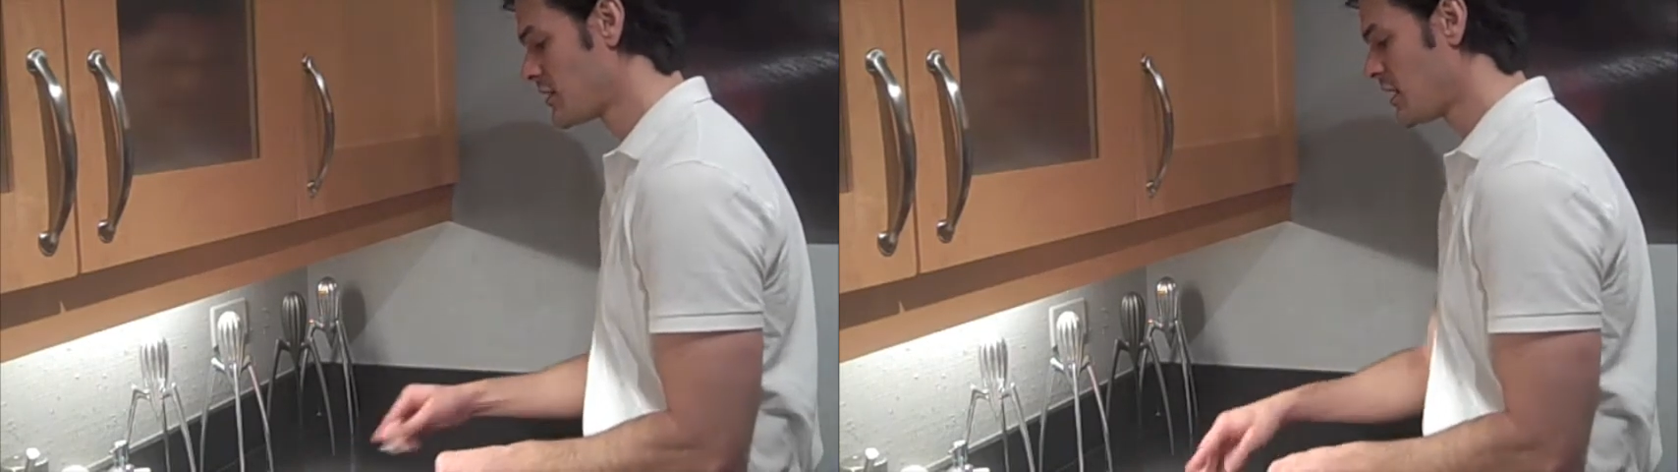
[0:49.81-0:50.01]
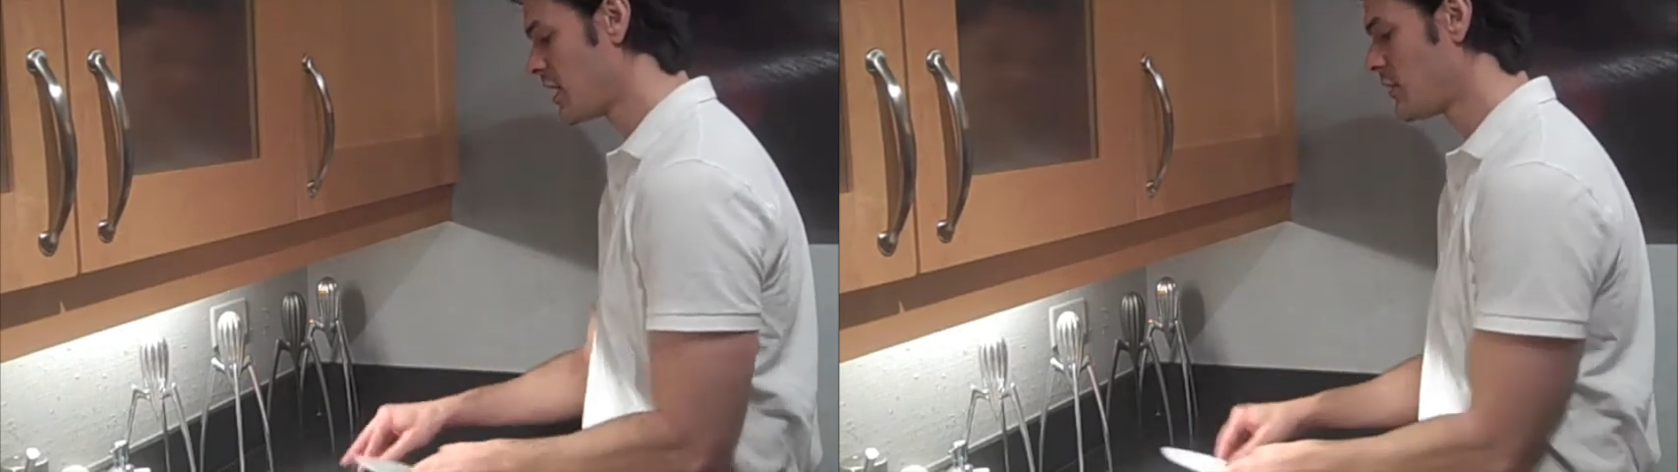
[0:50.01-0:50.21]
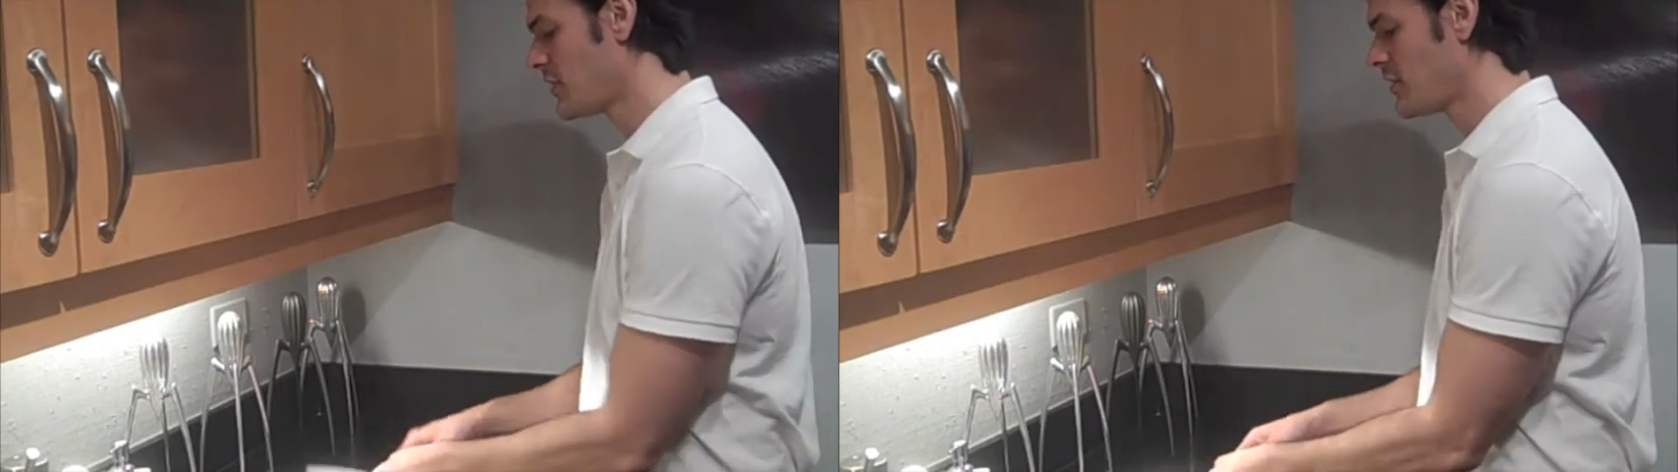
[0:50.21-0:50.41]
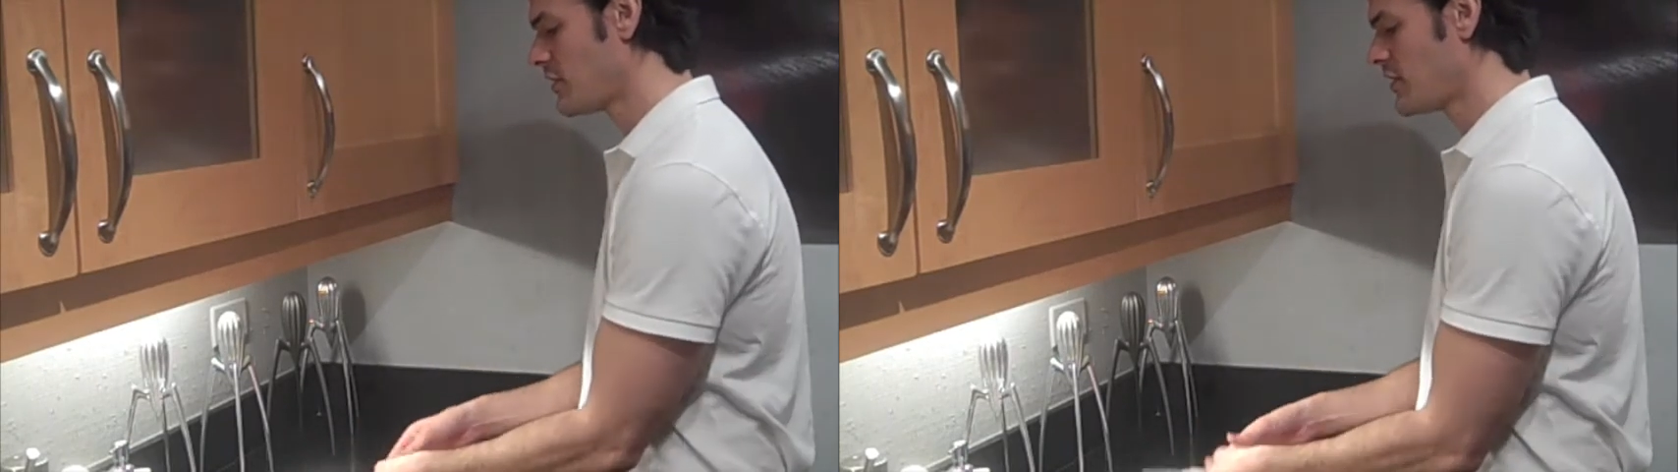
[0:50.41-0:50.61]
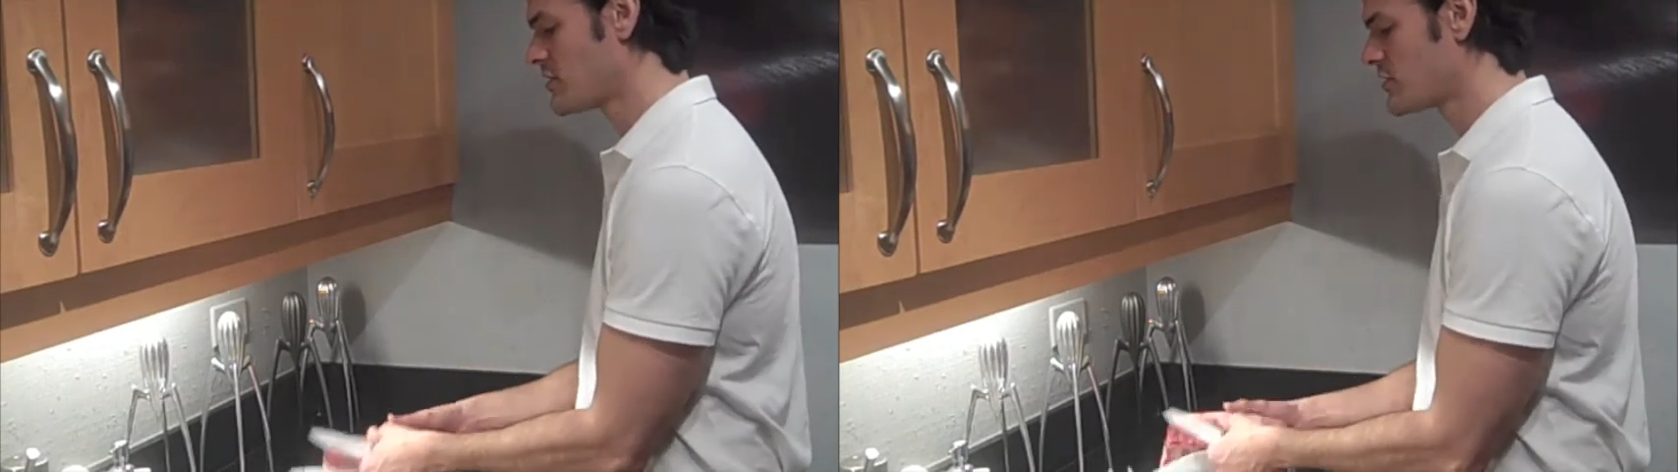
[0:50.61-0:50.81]

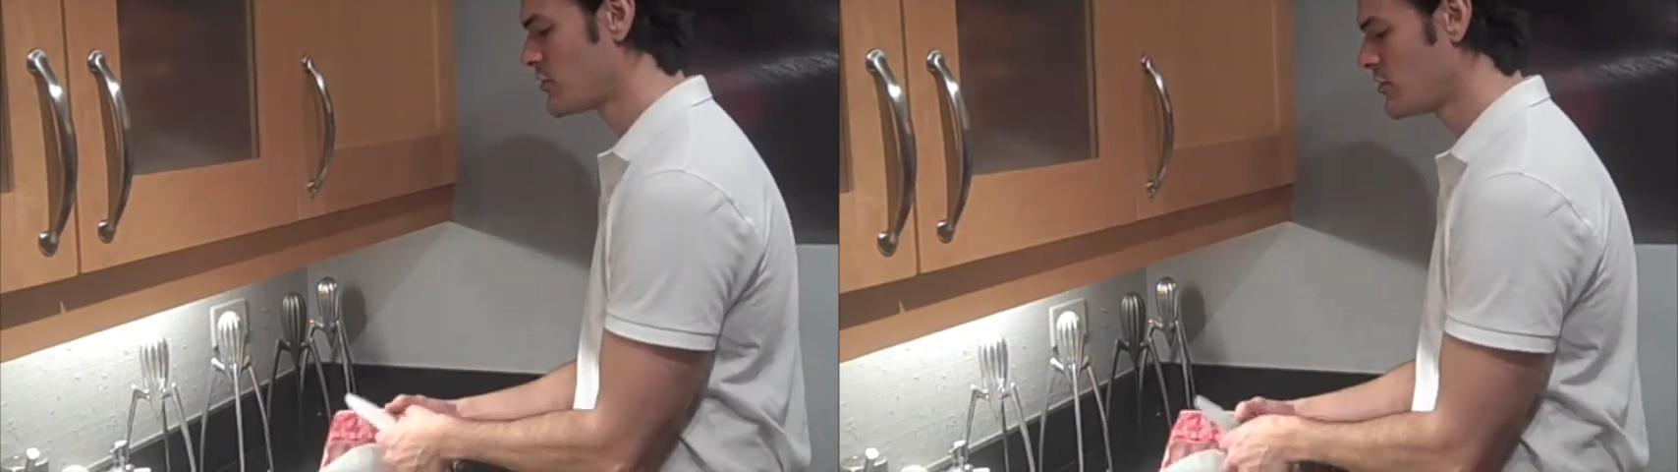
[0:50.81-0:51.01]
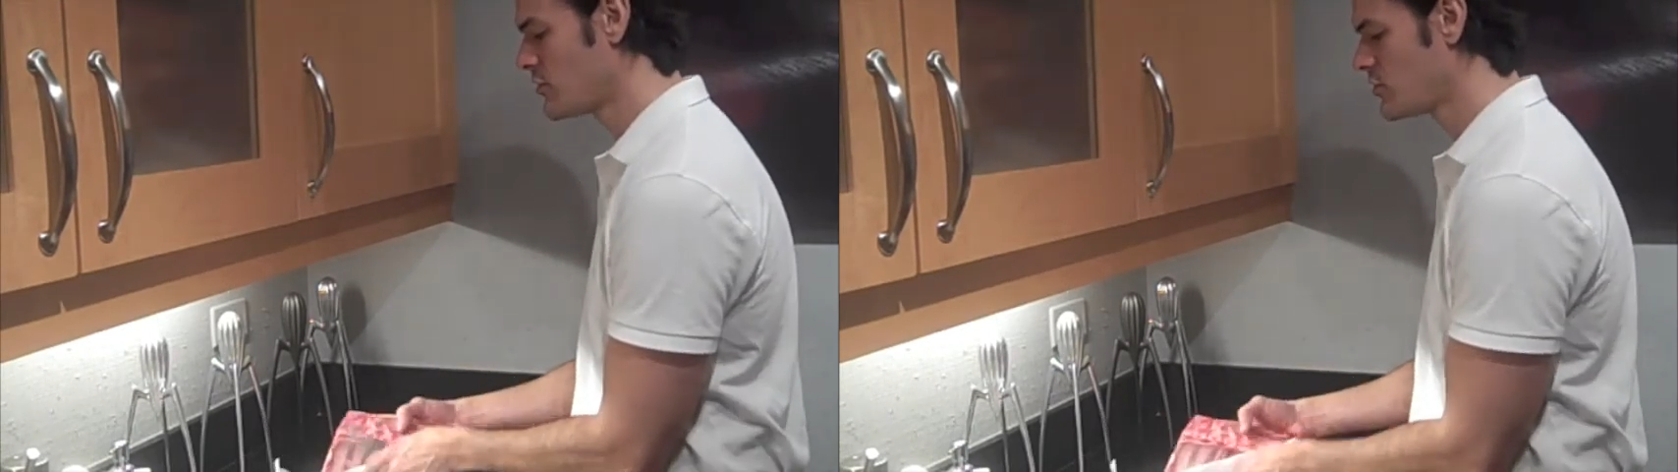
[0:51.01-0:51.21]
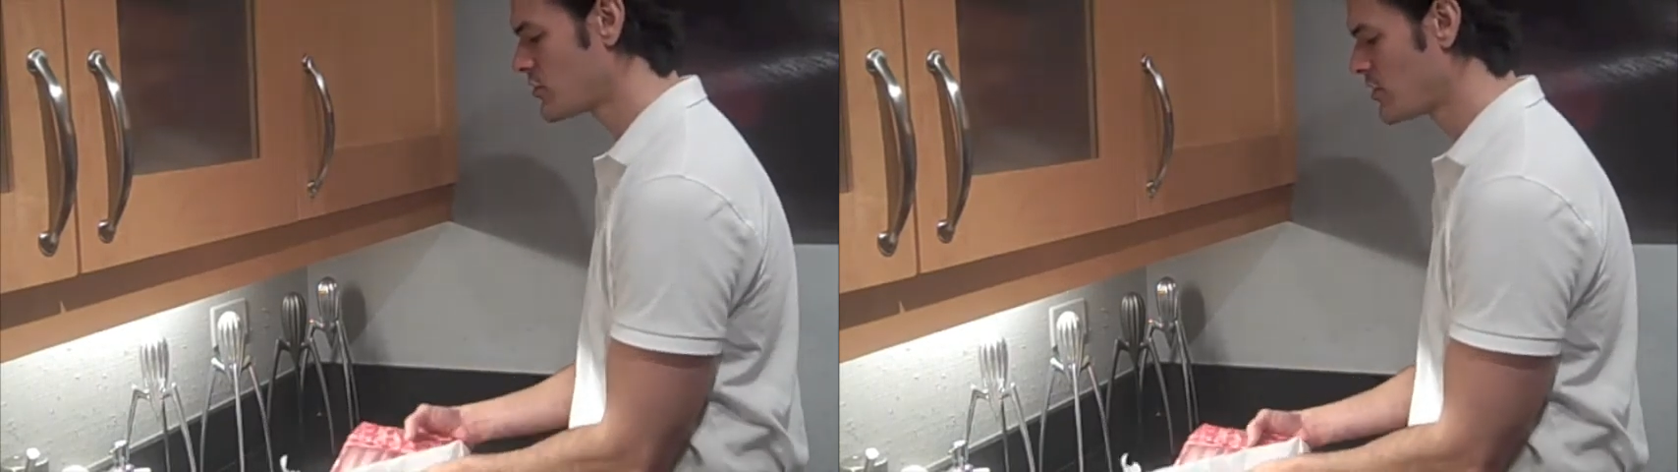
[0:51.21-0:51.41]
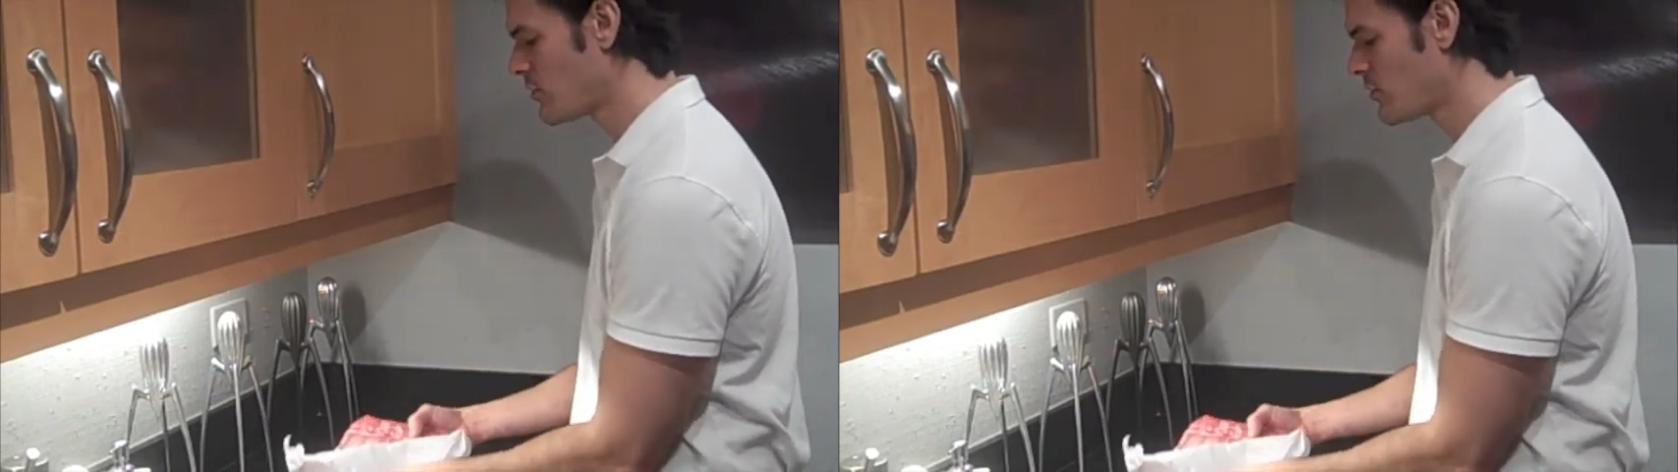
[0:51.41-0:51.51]
It is usually